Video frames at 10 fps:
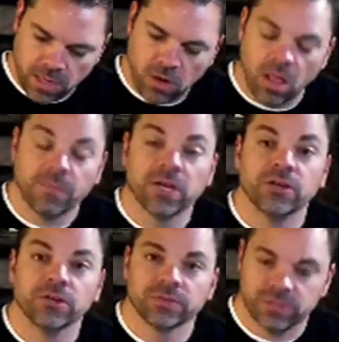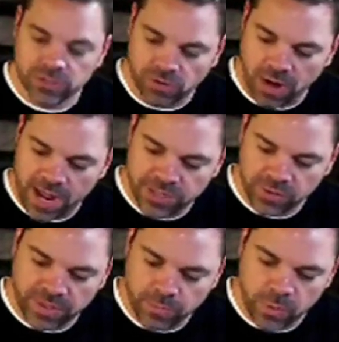And all I'm going to do is just
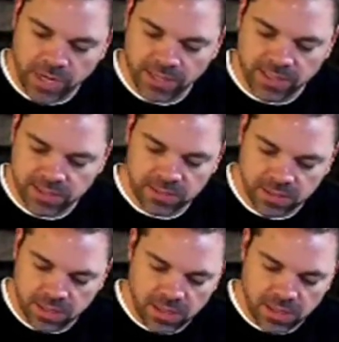gradually bring this